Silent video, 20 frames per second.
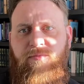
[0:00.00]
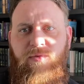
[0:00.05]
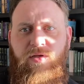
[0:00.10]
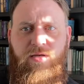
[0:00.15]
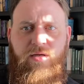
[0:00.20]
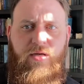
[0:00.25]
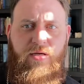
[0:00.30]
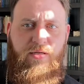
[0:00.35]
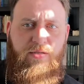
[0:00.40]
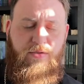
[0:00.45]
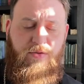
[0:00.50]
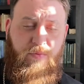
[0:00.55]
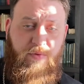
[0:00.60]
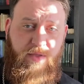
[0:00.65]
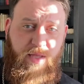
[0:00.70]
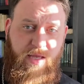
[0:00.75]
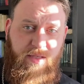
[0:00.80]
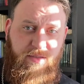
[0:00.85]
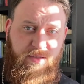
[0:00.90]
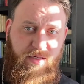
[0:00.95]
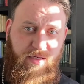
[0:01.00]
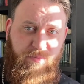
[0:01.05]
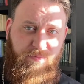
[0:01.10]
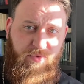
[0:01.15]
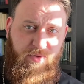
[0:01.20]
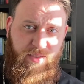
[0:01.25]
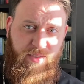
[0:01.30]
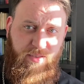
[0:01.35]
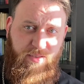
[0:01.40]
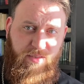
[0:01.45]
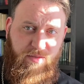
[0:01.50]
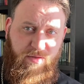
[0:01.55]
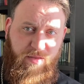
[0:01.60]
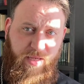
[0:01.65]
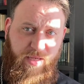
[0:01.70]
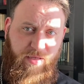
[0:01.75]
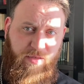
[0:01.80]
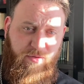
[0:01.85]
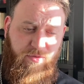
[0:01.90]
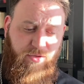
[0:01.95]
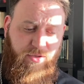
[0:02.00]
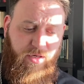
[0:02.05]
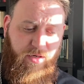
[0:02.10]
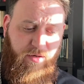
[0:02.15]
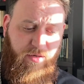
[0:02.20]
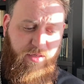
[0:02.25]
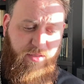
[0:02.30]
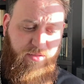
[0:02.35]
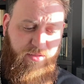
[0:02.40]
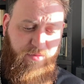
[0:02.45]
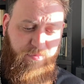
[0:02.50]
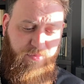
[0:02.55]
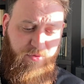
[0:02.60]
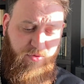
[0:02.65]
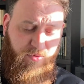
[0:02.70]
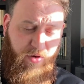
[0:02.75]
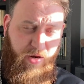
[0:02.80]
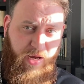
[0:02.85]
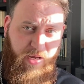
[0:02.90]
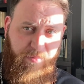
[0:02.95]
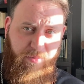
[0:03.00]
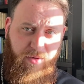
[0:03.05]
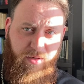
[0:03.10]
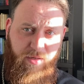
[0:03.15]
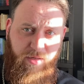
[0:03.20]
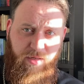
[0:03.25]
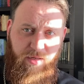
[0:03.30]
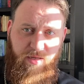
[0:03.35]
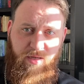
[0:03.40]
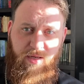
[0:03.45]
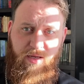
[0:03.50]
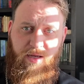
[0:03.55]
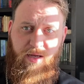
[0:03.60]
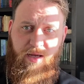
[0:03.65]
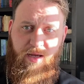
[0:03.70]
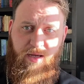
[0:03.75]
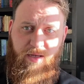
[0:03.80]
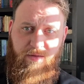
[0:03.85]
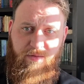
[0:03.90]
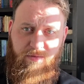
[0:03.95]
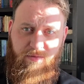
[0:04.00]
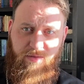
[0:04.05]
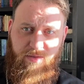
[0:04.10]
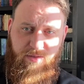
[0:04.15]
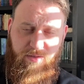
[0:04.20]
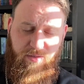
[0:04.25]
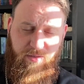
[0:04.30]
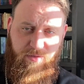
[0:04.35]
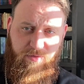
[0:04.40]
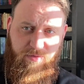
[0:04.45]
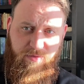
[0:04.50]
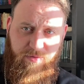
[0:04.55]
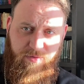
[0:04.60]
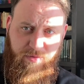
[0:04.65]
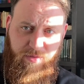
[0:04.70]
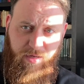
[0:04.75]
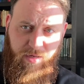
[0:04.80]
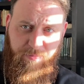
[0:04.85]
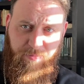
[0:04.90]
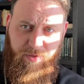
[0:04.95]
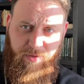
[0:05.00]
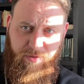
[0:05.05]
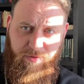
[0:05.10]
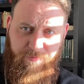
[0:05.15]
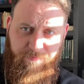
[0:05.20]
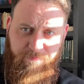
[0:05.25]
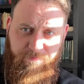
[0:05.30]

So with that said, please like, share, and subscribe, and let's get into the topic.